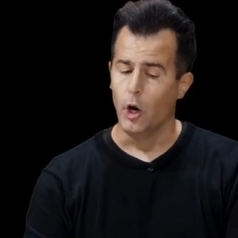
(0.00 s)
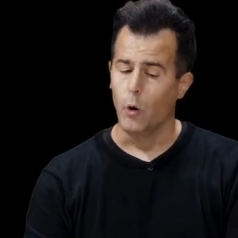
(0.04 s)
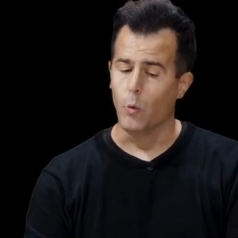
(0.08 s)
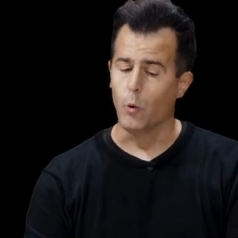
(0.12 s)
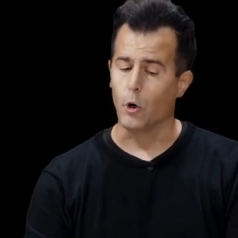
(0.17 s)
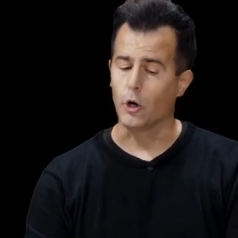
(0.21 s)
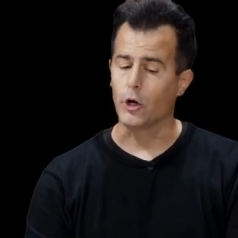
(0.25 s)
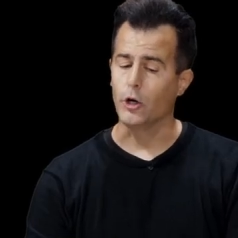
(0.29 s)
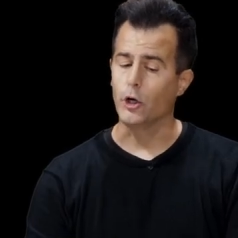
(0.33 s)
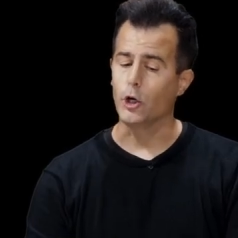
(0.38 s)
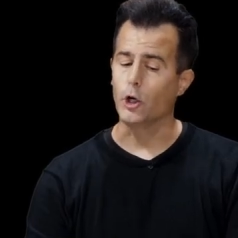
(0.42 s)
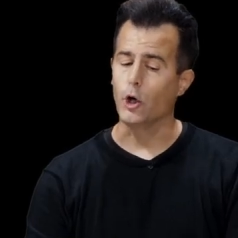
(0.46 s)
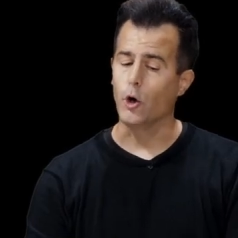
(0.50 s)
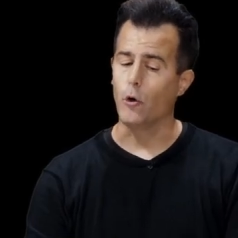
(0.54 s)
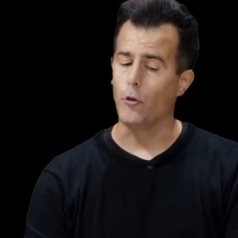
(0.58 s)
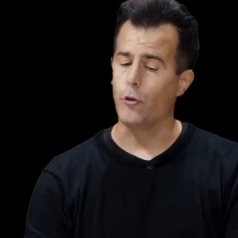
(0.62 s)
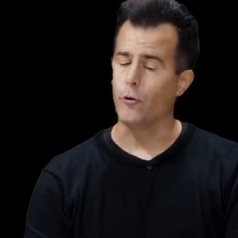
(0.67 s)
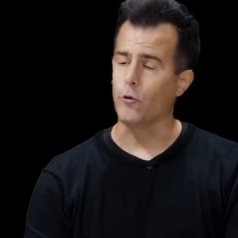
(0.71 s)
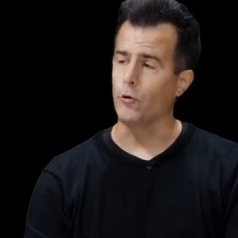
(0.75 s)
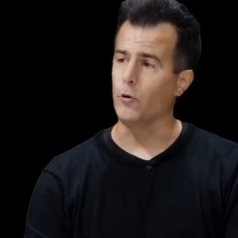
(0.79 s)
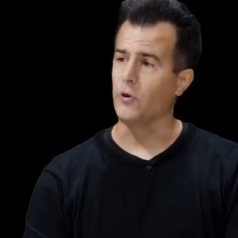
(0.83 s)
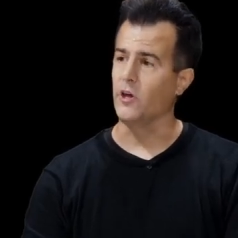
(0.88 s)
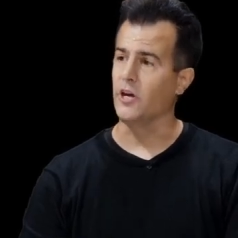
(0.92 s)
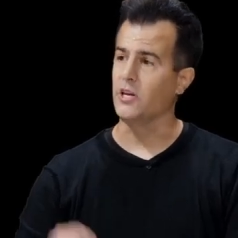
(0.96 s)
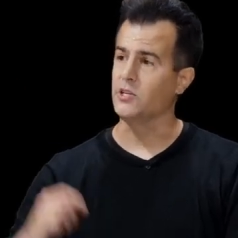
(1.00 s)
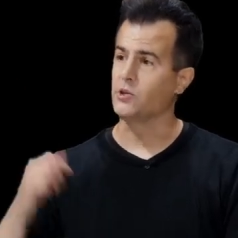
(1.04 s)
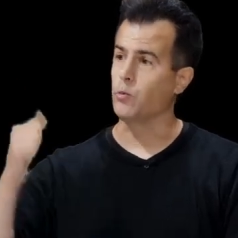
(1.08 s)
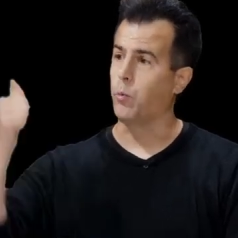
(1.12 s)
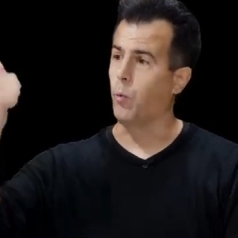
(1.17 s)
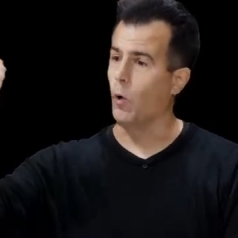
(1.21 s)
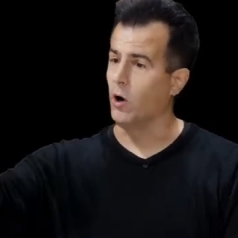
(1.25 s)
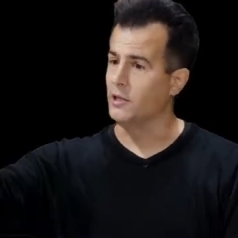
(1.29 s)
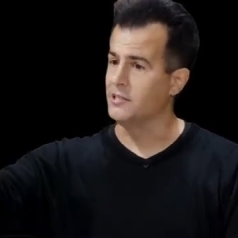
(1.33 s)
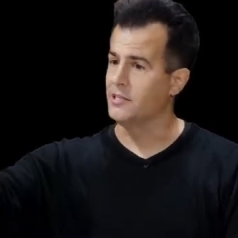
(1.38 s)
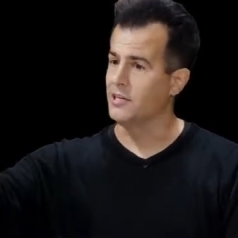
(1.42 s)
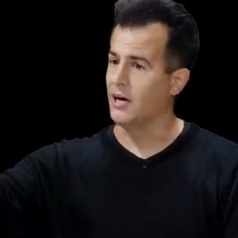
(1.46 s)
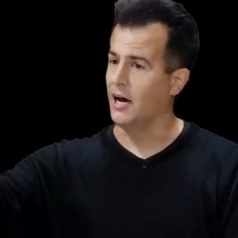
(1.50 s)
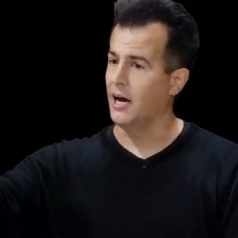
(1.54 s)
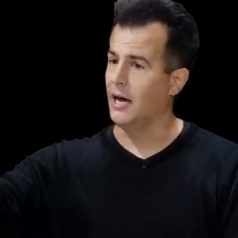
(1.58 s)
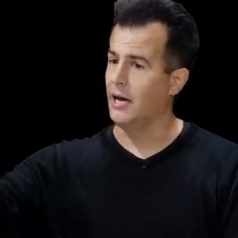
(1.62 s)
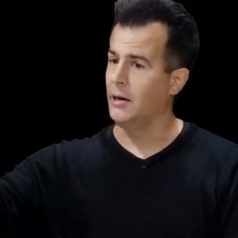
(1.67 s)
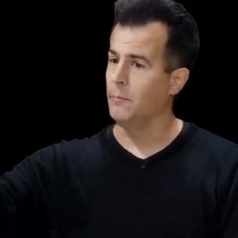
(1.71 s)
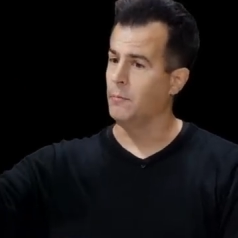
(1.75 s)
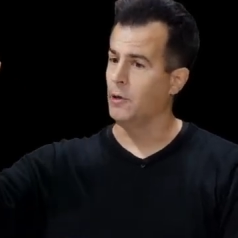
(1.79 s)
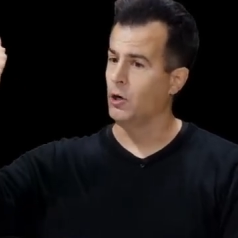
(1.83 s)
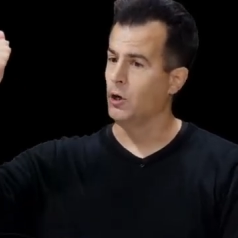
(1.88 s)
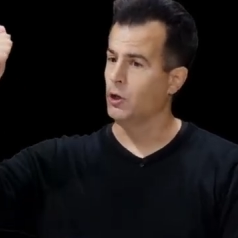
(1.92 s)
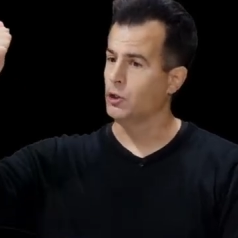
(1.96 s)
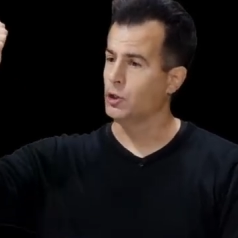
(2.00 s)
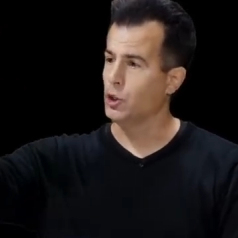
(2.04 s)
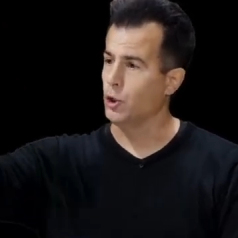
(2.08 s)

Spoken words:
we're going to go through this 1 time,